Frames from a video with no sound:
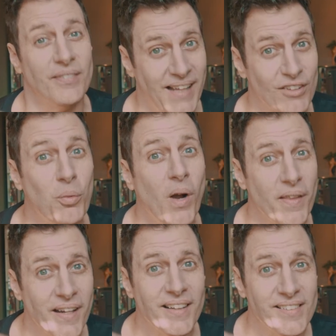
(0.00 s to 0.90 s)
That's why
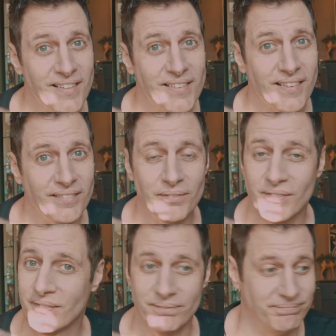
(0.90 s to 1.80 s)
that exists, and
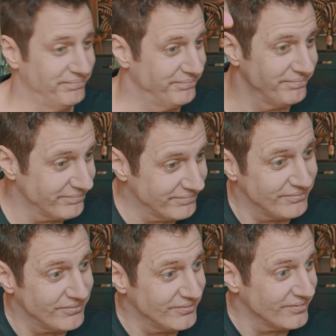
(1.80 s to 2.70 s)

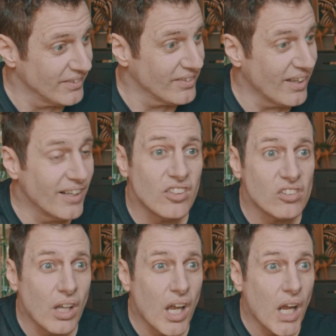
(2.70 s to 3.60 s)

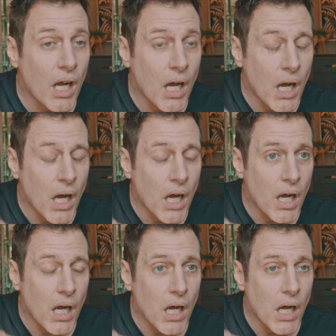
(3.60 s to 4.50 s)
scientists like.
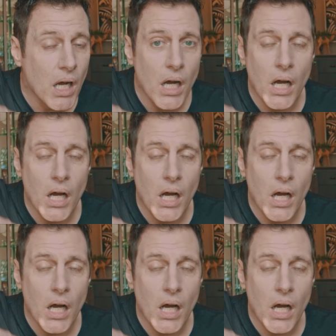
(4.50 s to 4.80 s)
Uh...